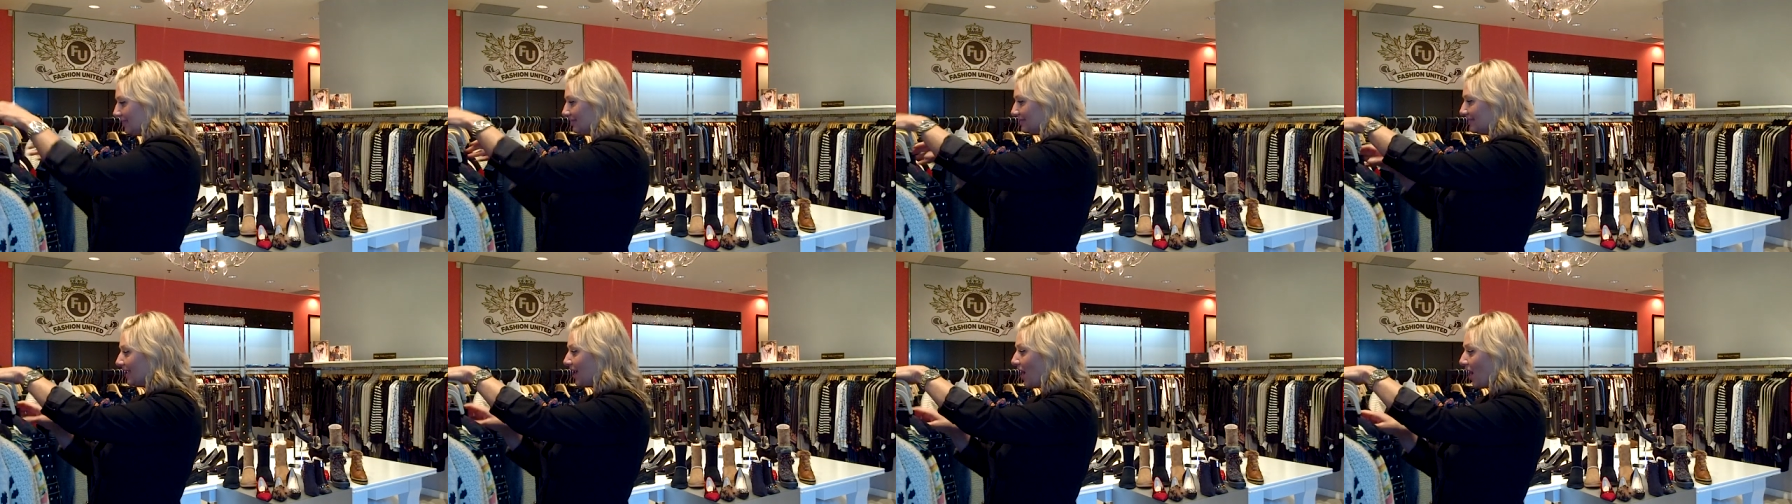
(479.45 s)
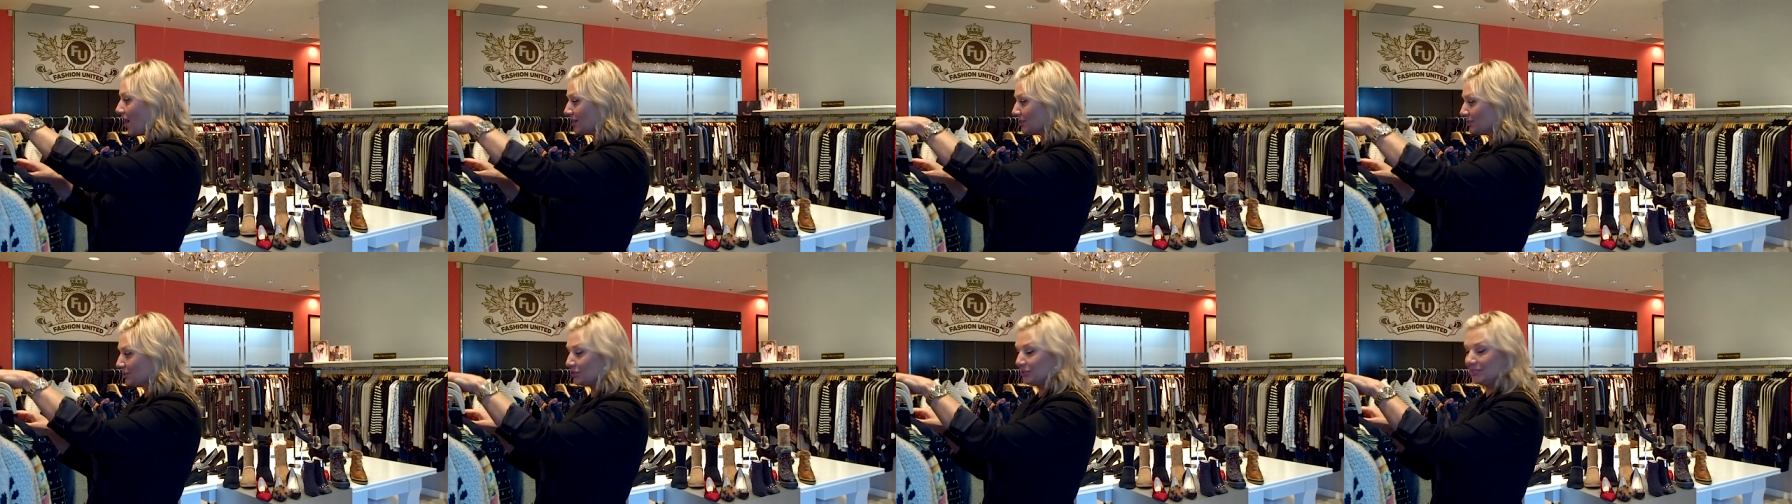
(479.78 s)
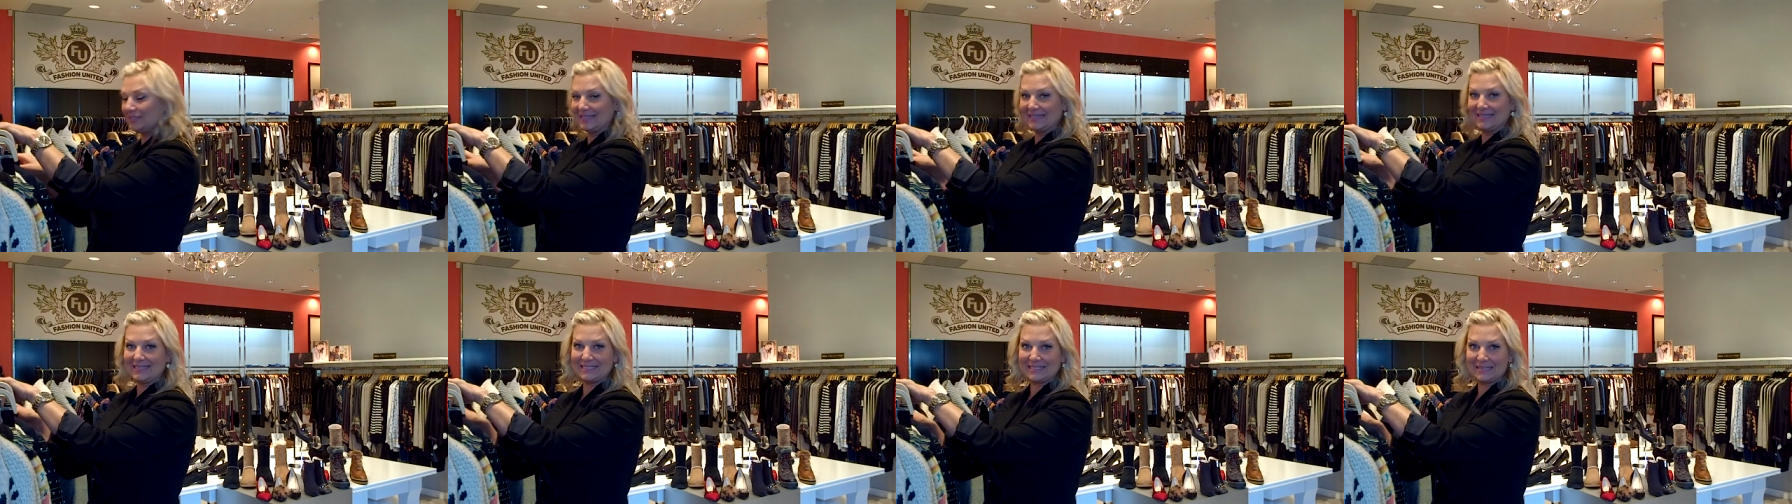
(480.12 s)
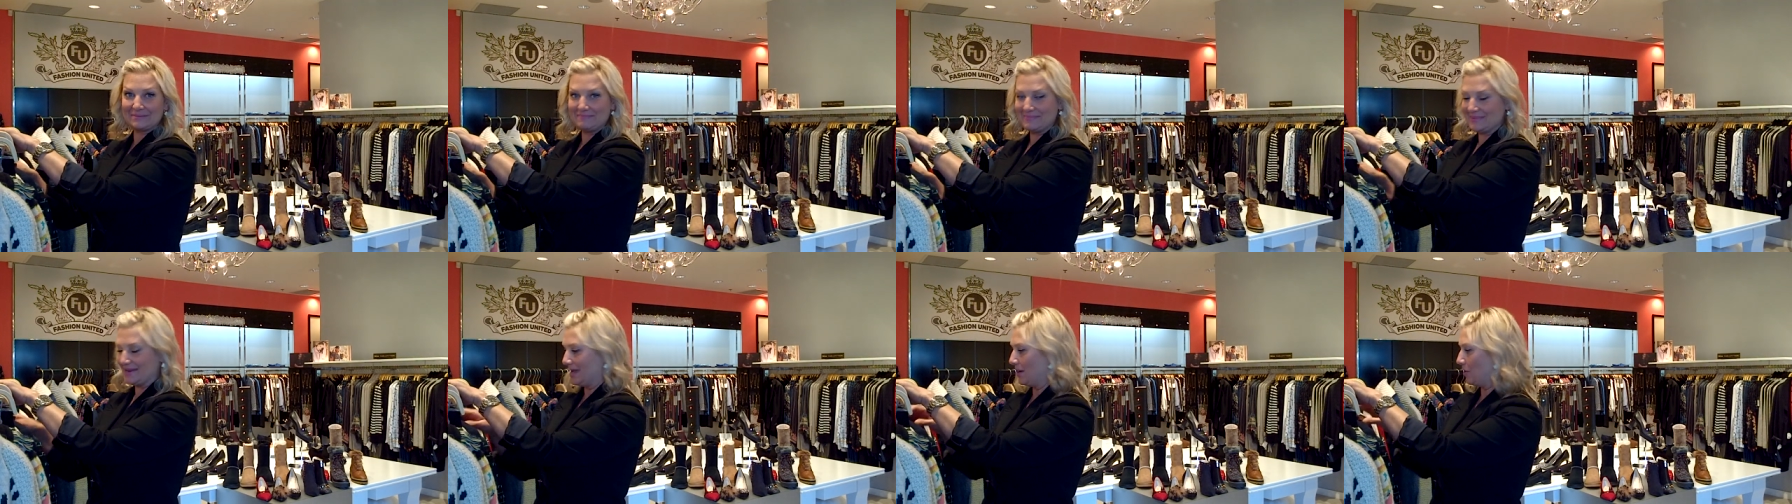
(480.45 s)
They also did
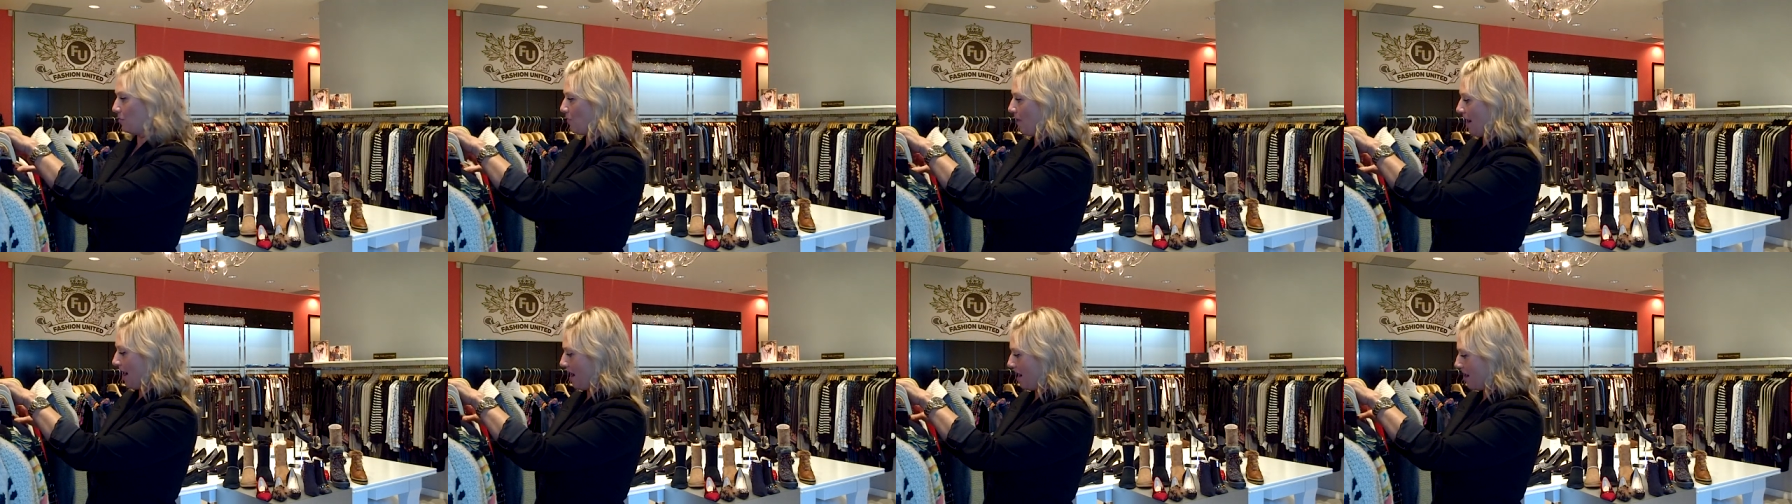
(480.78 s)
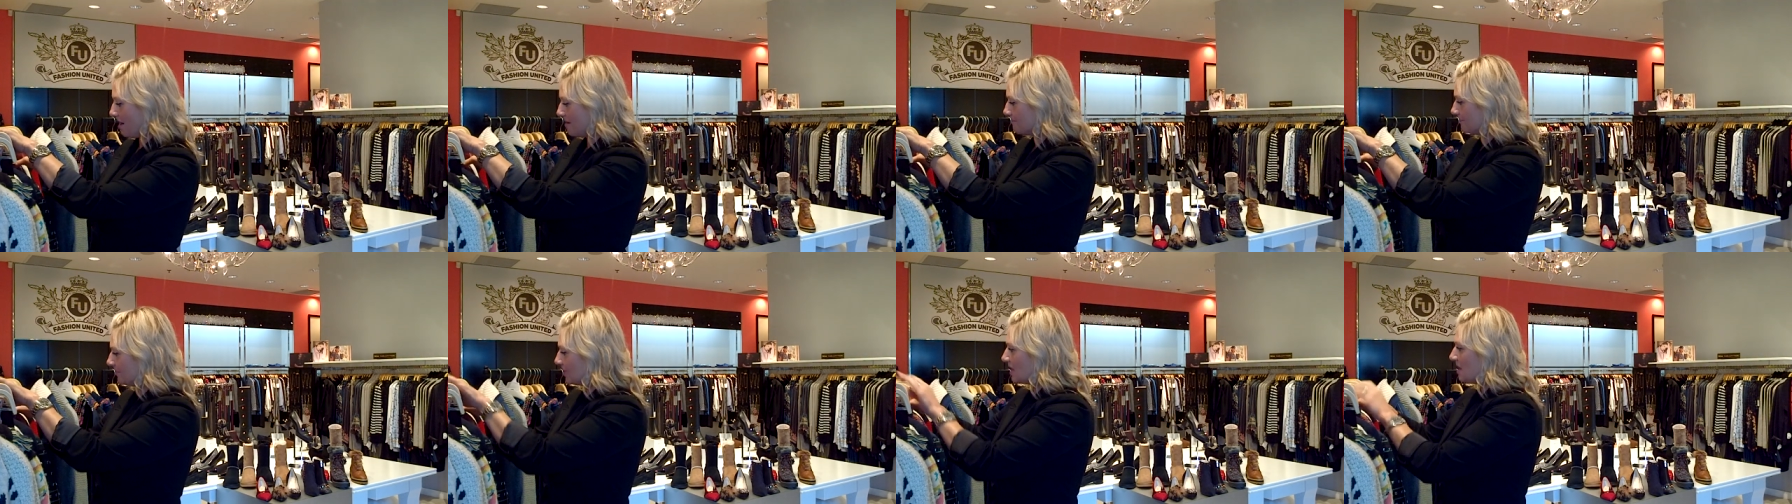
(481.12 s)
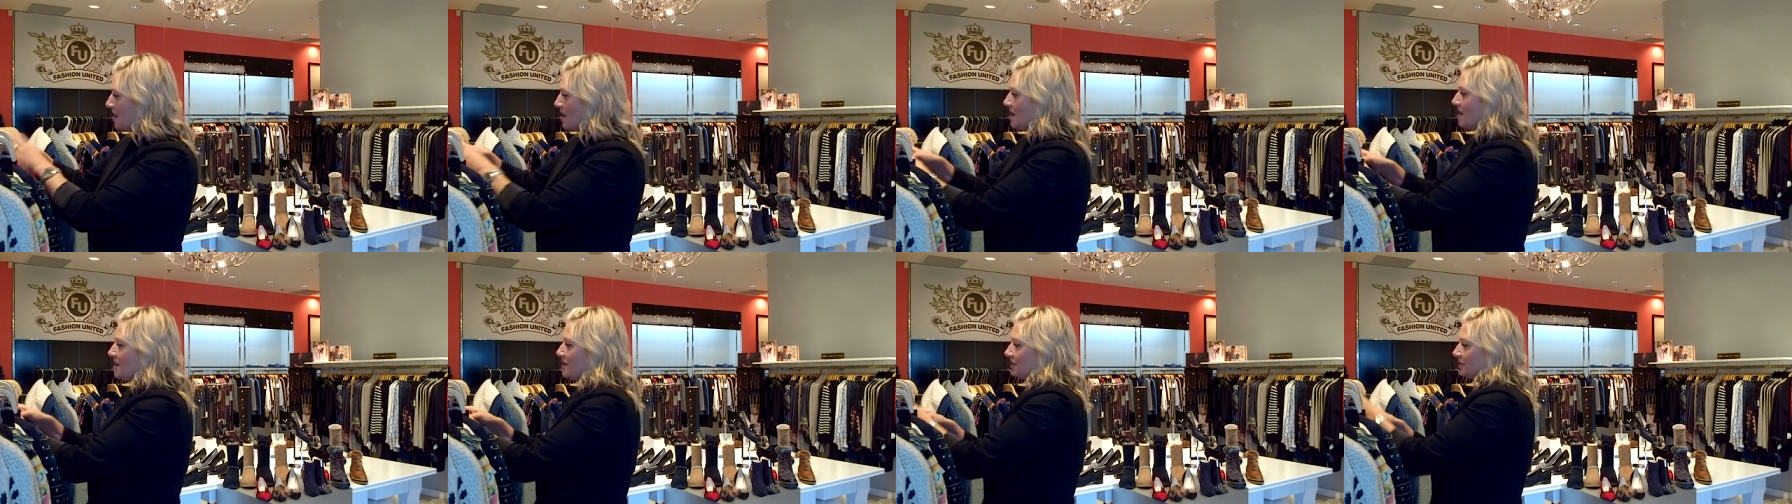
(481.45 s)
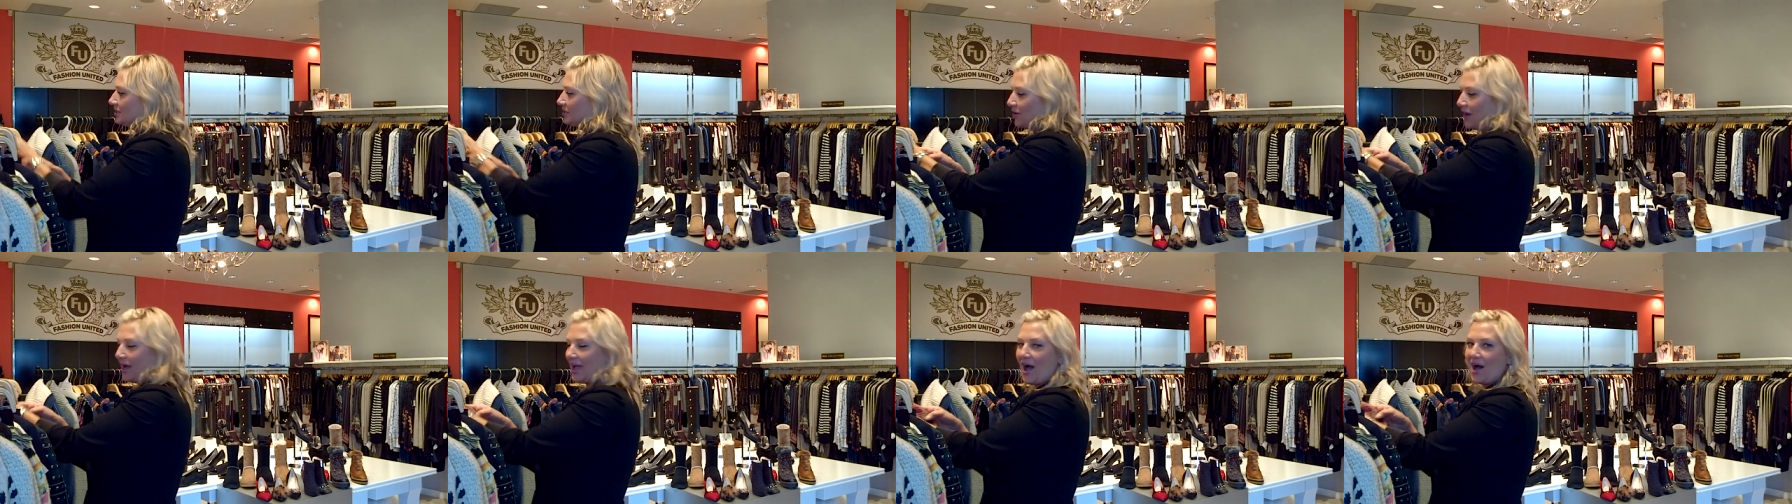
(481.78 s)
some knitwear.
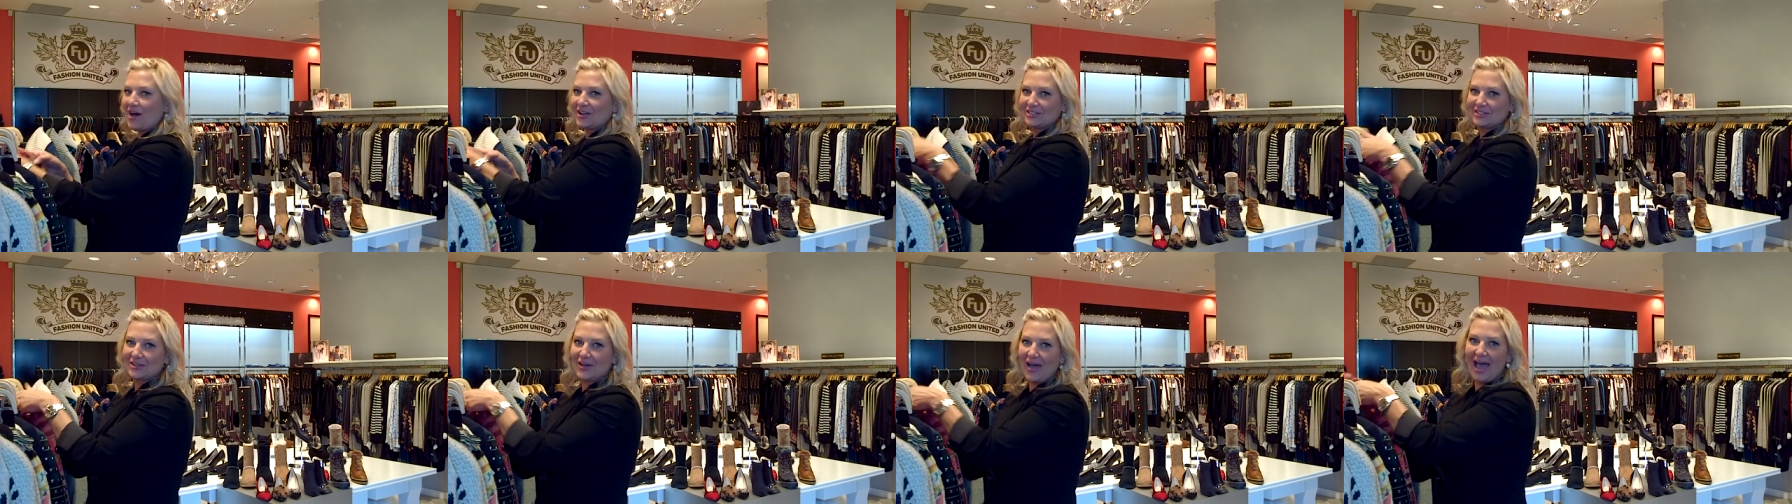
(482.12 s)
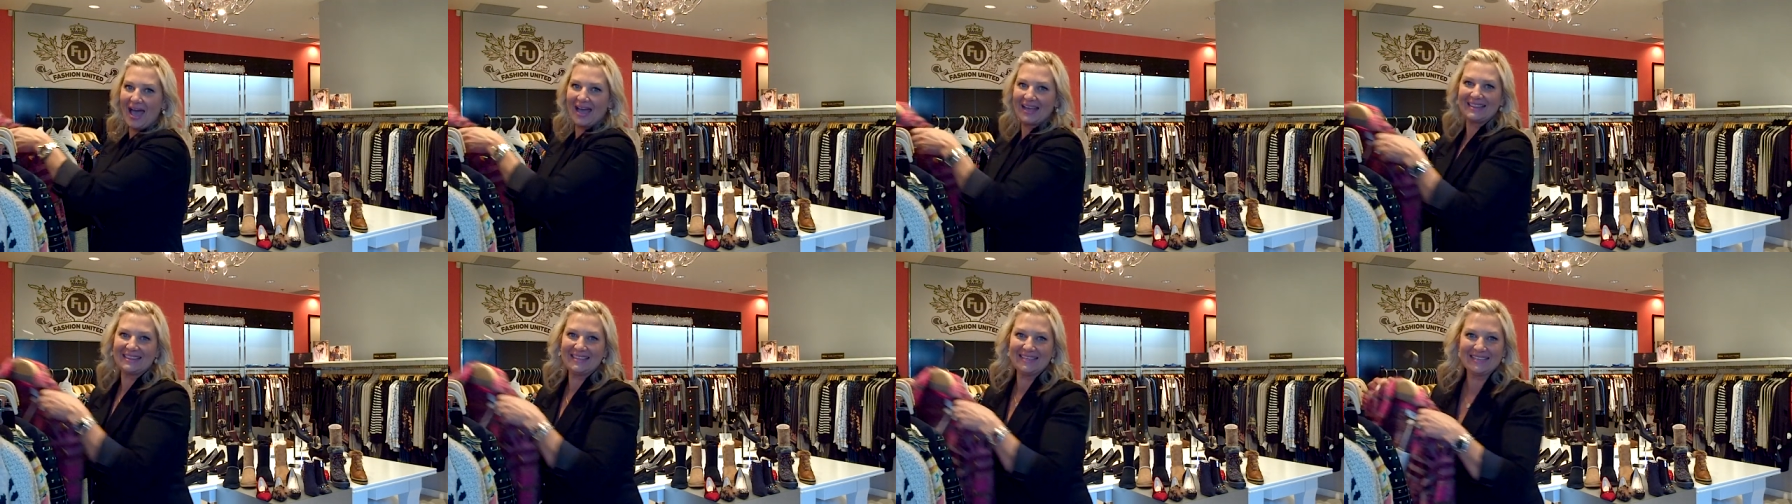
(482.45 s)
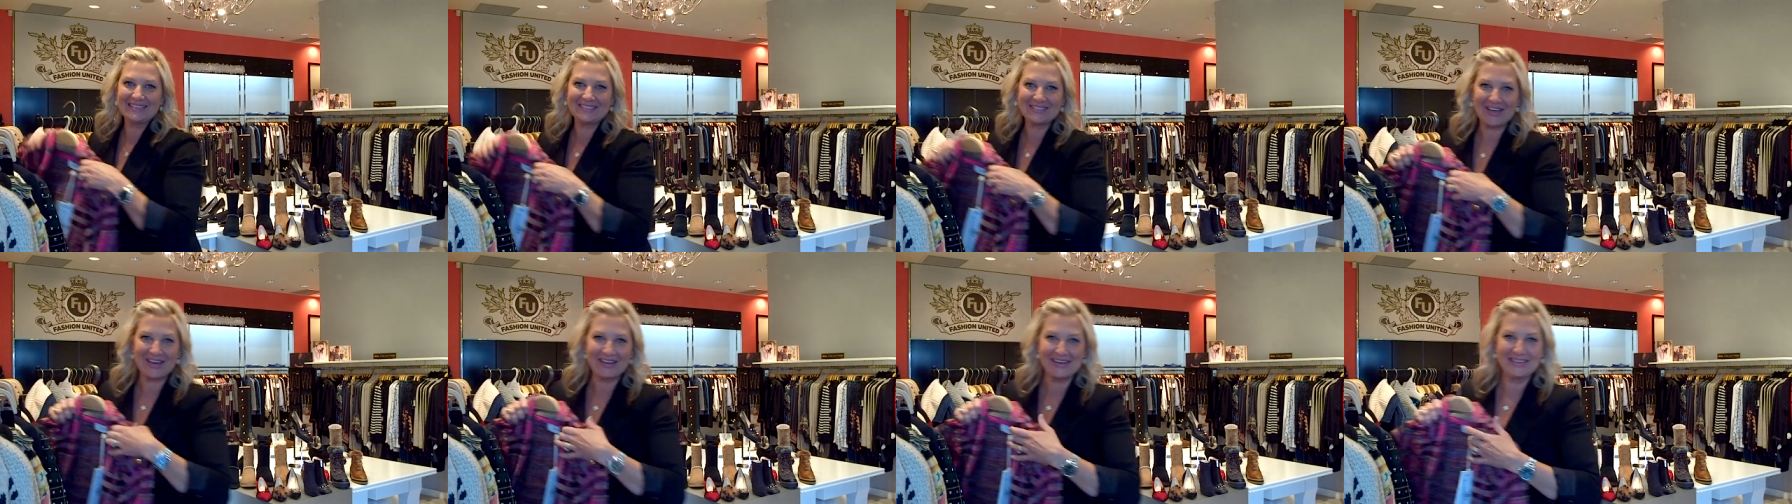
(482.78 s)
So I also had this on